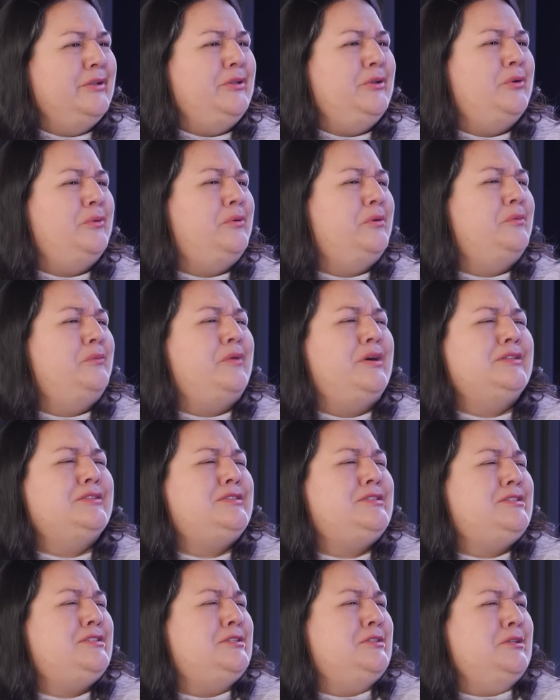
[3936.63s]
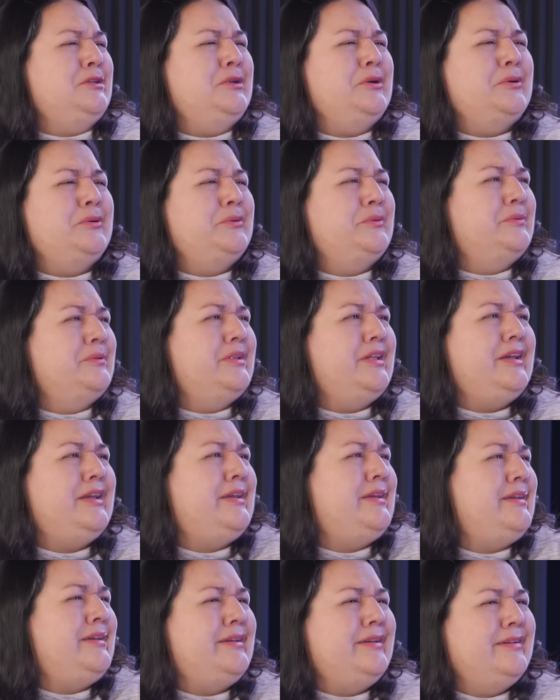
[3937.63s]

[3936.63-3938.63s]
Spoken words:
No one wants to know, like,